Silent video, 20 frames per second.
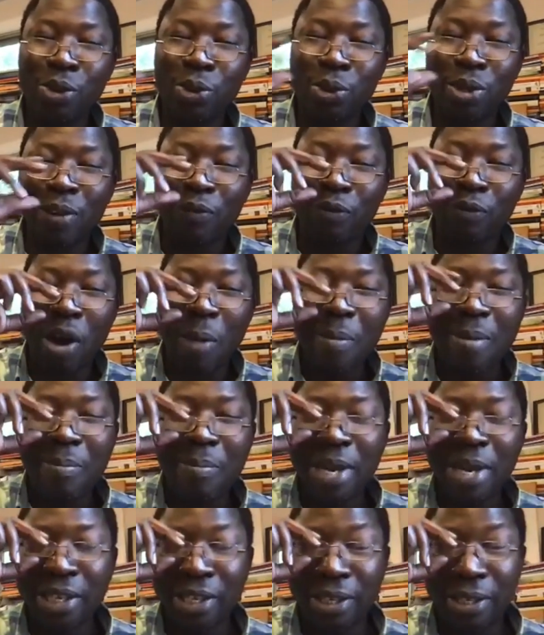to the former
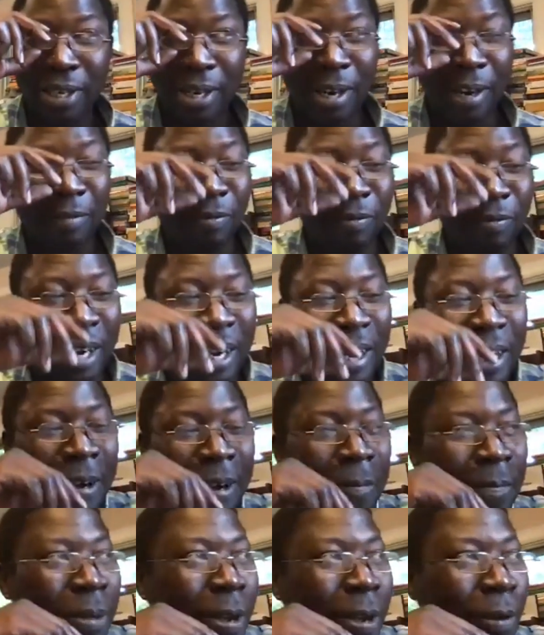Minister of
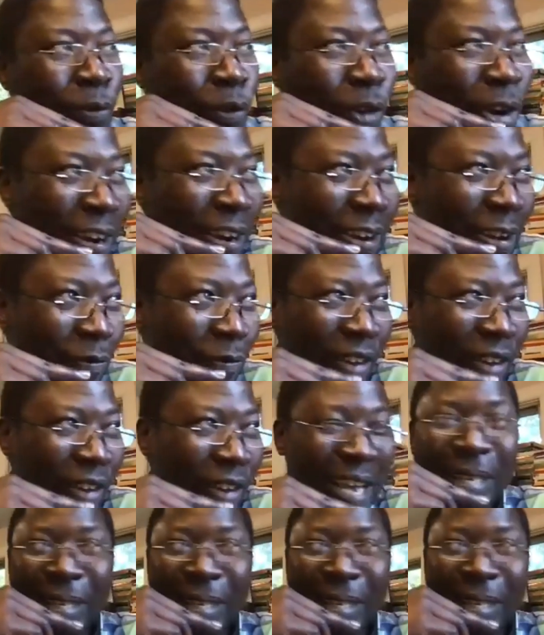Foreign
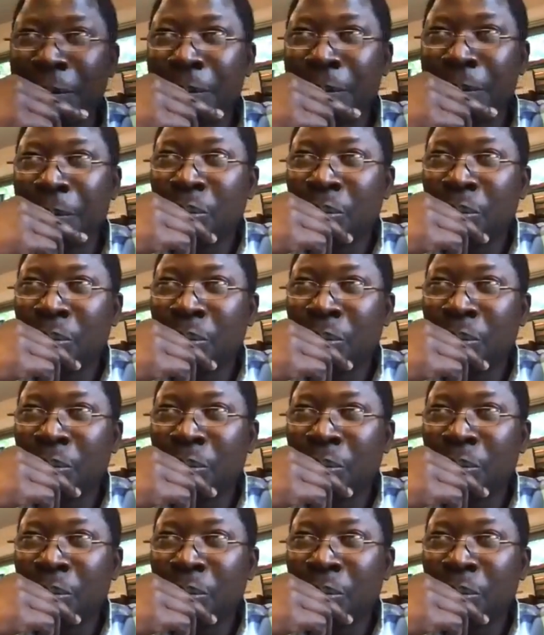Affairs,